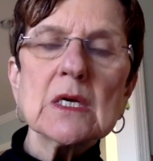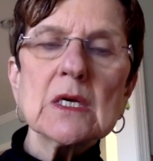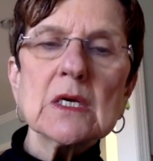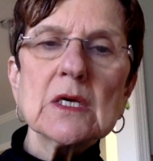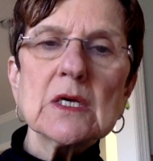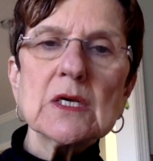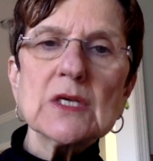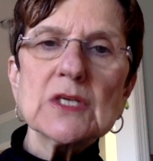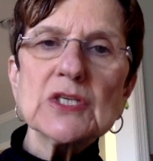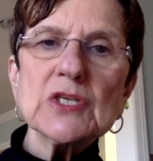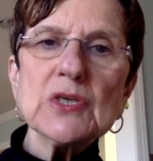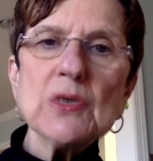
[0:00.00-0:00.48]

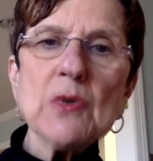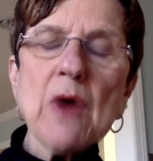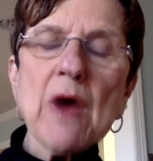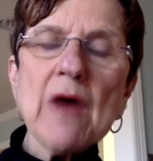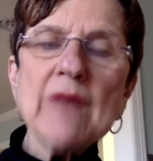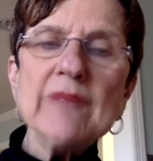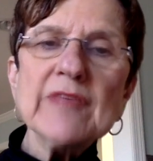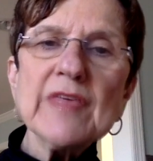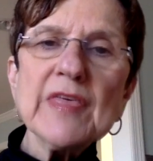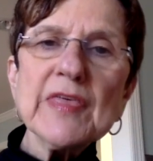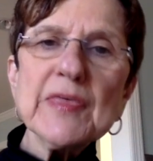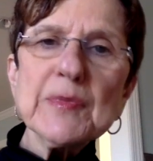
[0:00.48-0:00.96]
So of
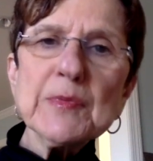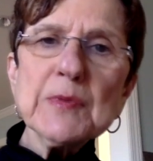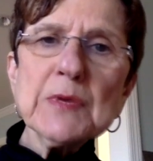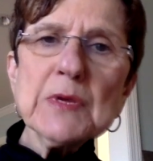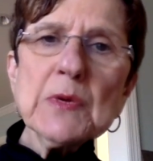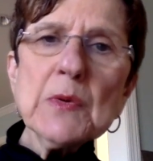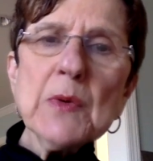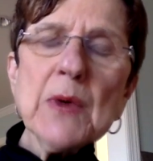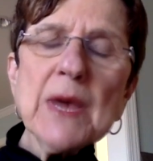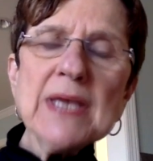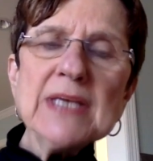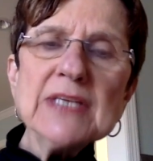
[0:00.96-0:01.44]
the three
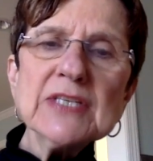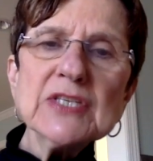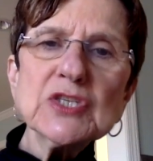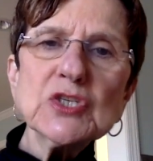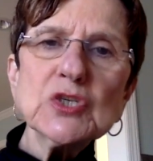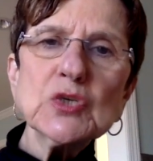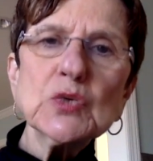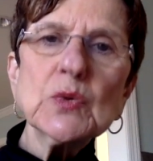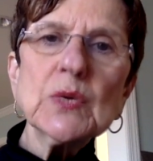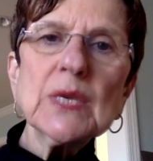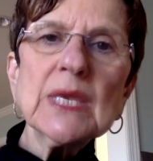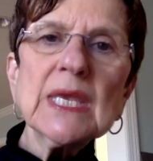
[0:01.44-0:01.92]
ways
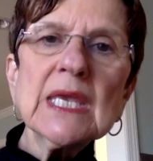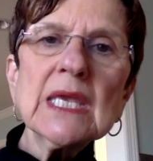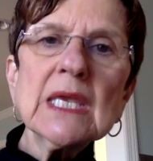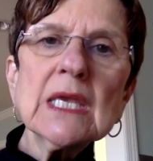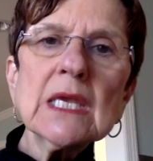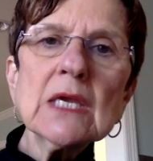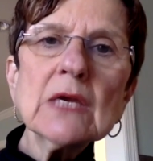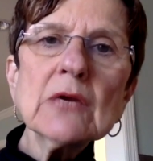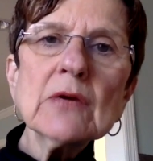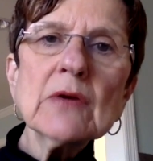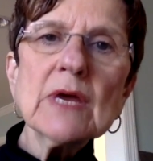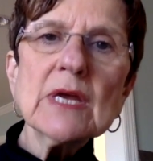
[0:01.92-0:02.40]
to
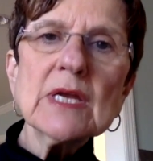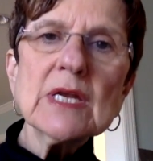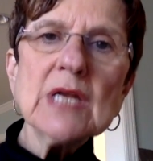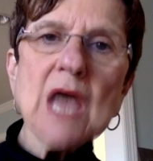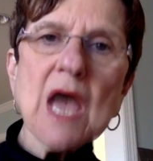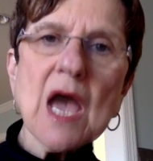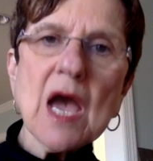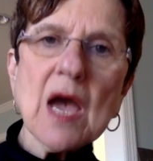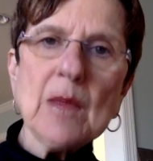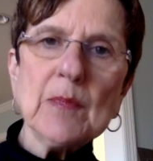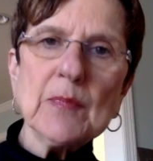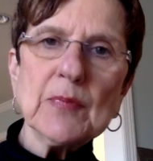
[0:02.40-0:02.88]
hear an
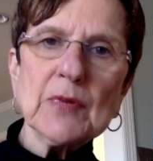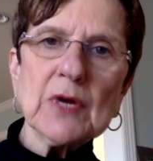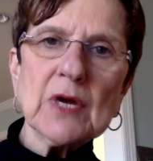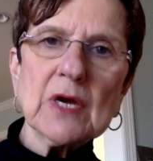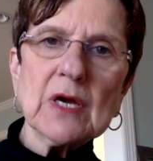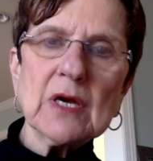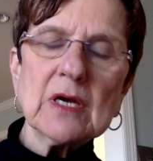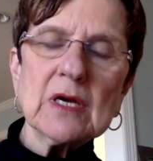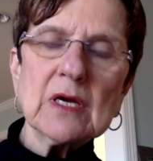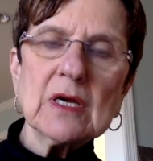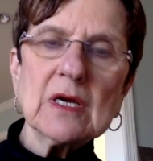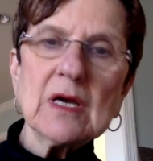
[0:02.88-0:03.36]
opera,
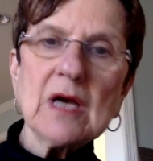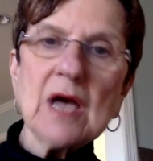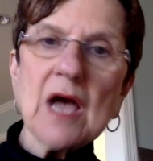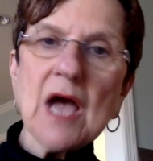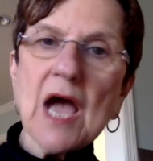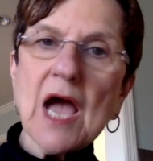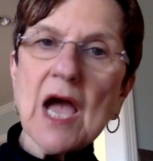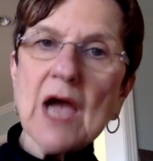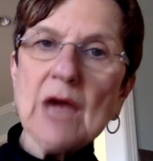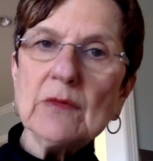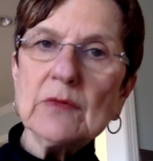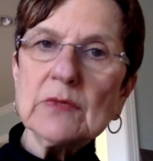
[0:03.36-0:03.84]

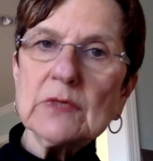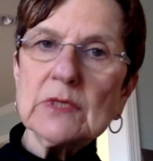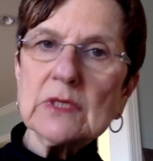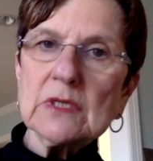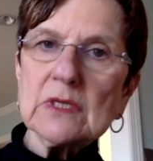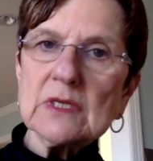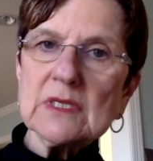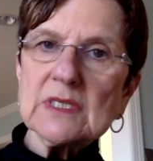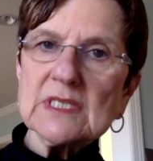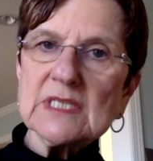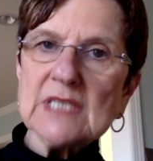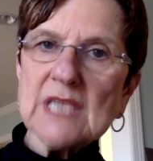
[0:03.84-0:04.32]
I would
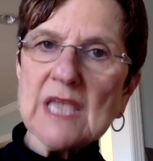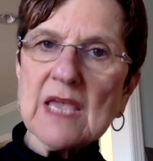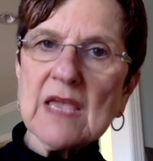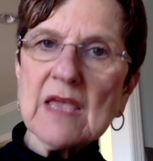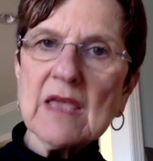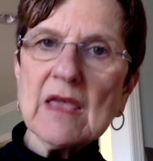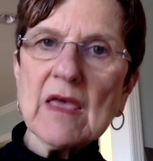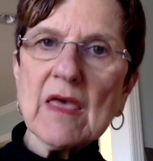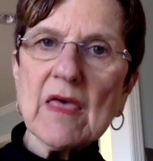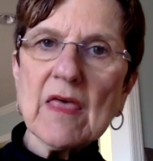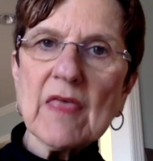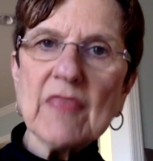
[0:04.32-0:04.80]

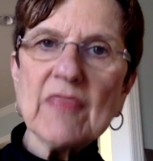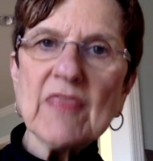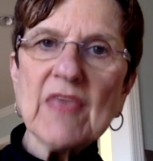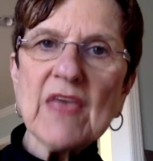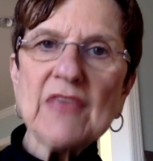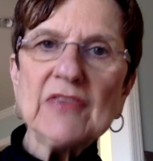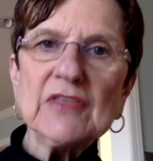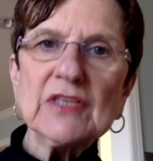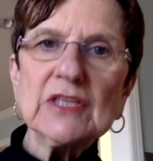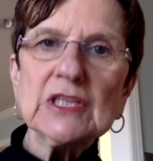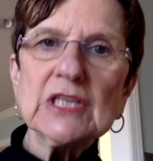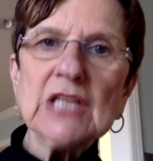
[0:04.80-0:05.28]
say that
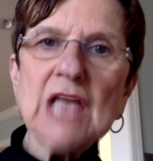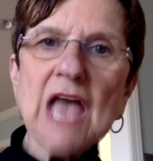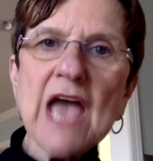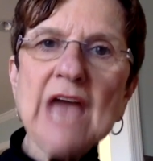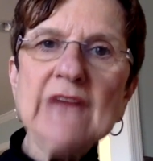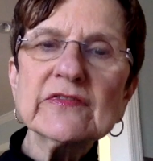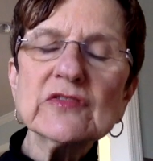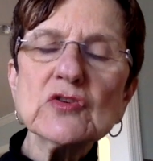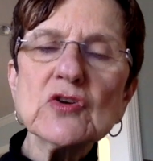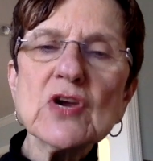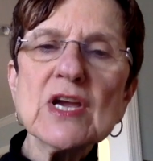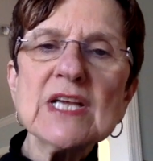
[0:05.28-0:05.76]
the
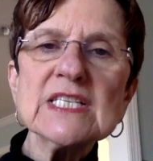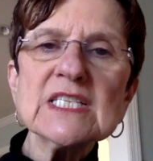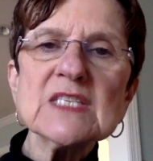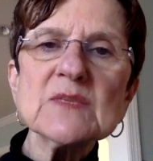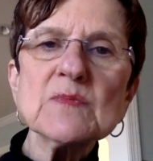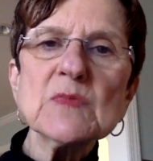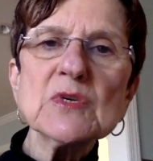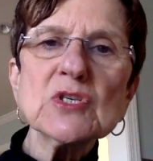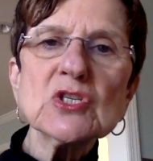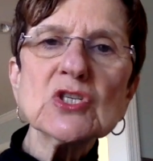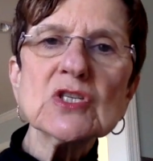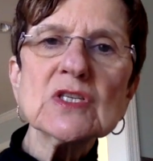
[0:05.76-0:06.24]
live
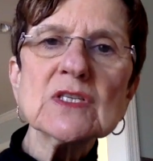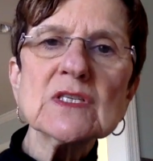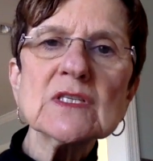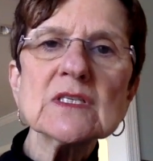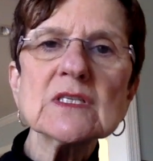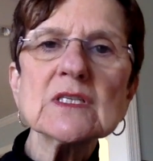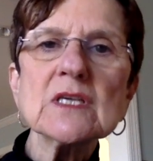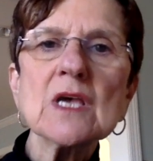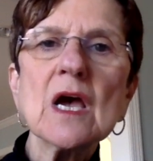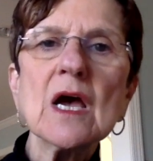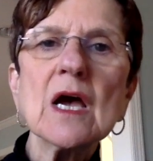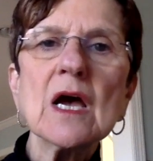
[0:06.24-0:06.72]

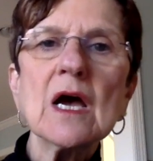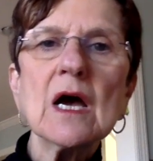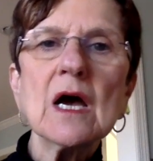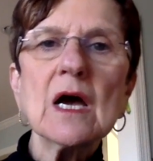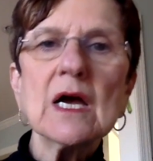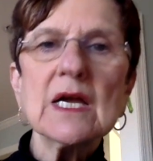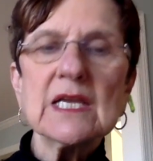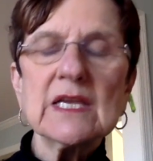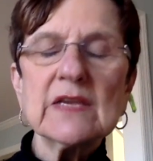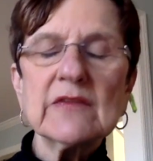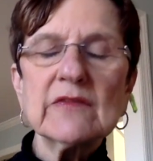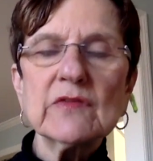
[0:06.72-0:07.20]
transmissions
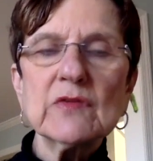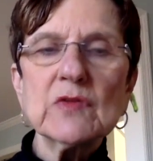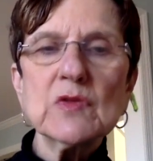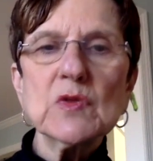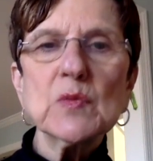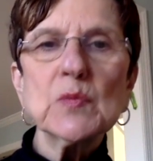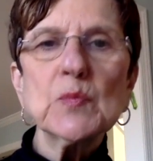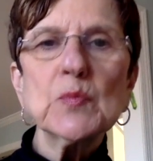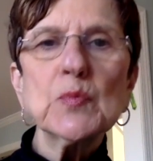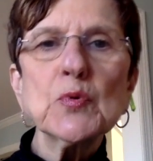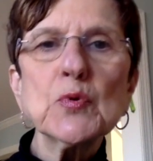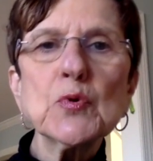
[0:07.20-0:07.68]
give you the
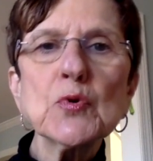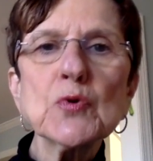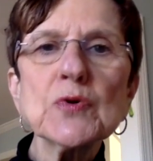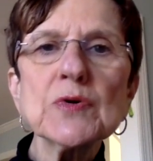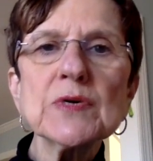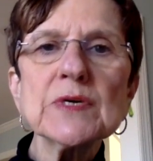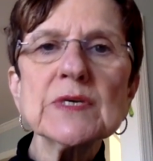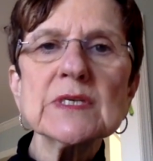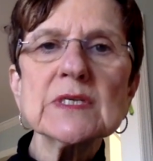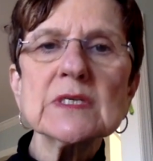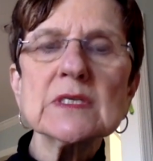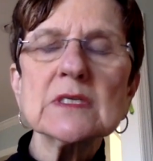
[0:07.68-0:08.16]

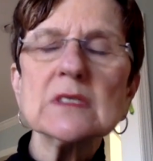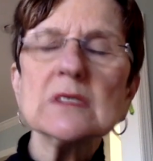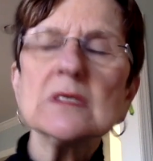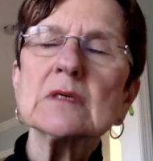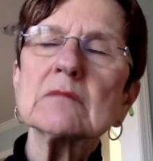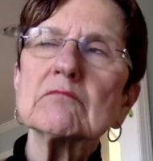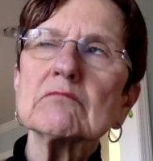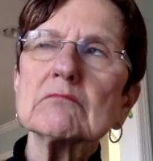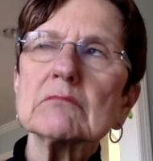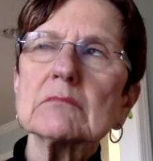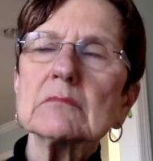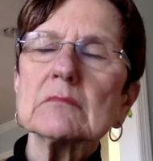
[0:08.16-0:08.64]
poorest
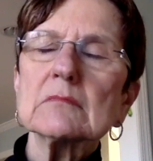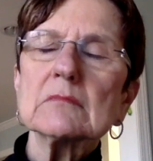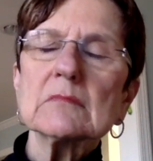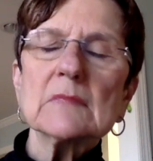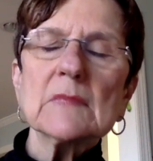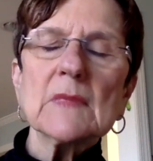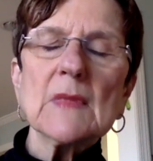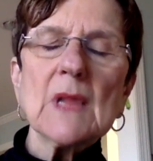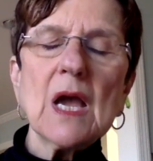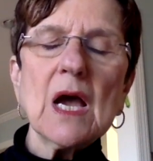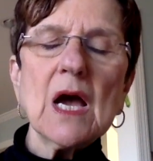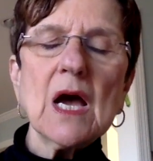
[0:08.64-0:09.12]

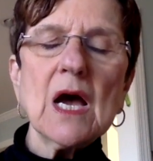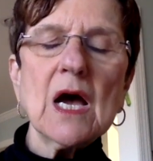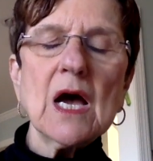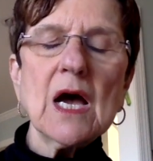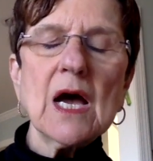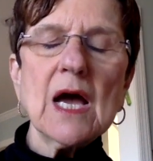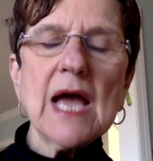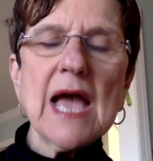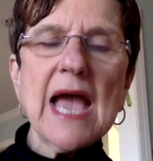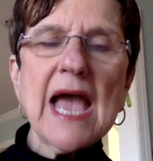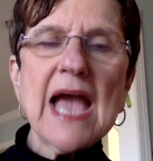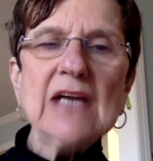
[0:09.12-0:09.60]

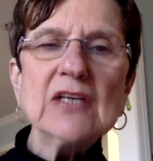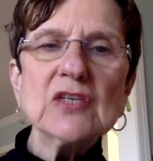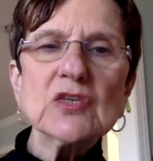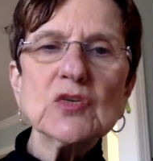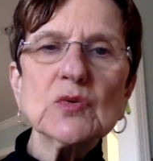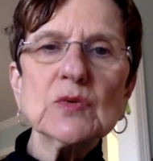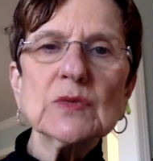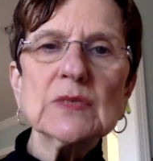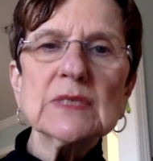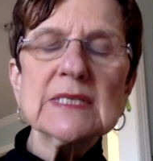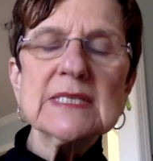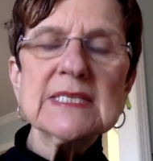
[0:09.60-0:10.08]

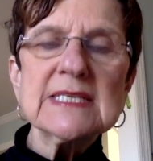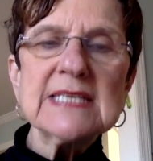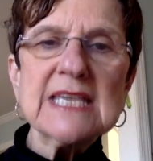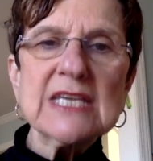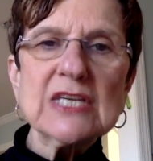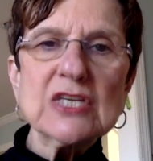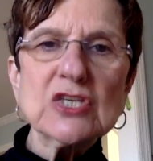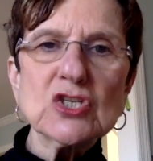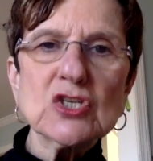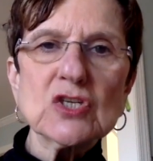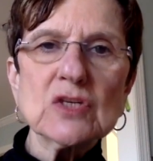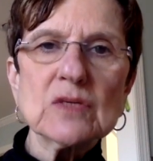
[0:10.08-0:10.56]

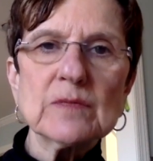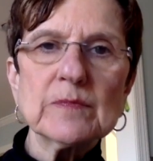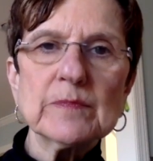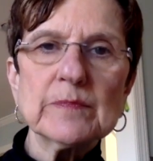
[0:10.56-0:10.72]
actualization.